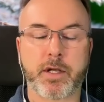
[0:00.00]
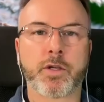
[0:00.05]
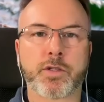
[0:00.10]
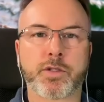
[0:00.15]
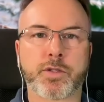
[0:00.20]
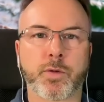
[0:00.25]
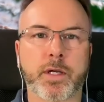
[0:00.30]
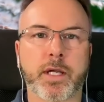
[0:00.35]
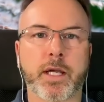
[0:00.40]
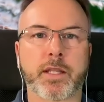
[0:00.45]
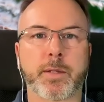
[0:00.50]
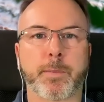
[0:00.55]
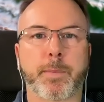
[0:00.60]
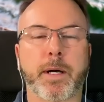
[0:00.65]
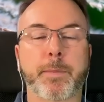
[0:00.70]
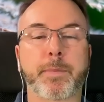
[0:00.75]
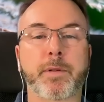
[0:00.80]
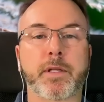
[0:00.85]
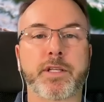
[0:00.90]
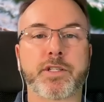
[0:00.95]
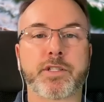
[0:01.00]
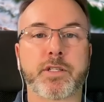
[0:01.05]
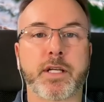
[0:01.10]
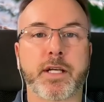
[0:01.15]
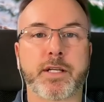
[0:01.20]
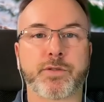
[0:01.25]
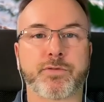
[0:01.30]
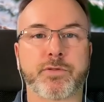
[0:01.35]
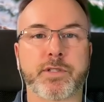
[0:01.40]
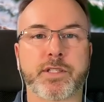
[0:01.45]
So again, the population
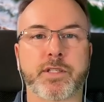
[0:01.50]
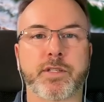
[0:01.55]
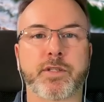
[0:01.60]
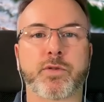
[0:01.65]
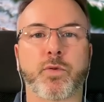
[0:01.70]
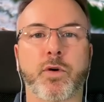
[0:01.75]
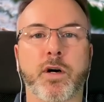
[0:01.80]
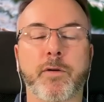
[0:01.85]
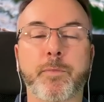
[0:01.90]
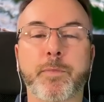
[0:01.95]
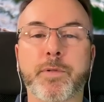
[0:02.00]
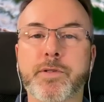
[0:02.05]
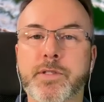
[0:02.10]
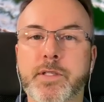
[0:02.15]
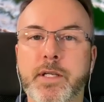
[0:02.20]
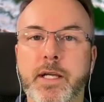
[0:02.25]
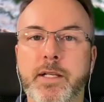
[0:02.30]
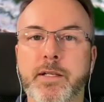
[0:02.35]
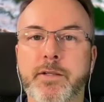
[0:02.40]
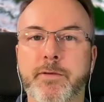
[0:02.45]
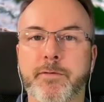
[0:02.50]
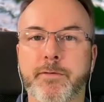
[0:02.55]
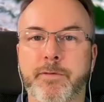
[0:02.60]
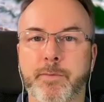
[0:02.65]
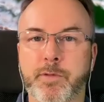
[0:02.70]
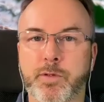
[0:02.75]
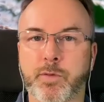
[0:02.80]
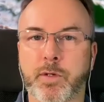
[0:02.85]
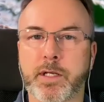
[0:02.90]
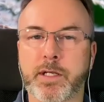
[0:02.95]
has risen 12% from
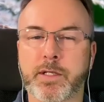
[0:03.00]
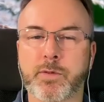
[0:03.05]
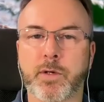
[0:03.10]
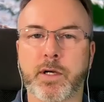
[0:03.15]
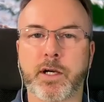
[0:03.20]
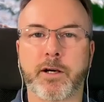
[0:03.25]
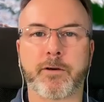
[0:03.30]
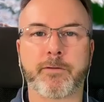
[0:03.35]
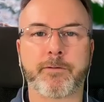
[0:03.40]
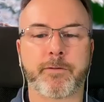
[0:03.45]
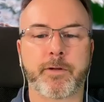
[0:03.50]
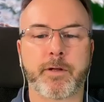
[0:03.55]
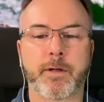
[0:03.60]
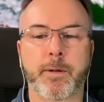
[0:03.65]
2012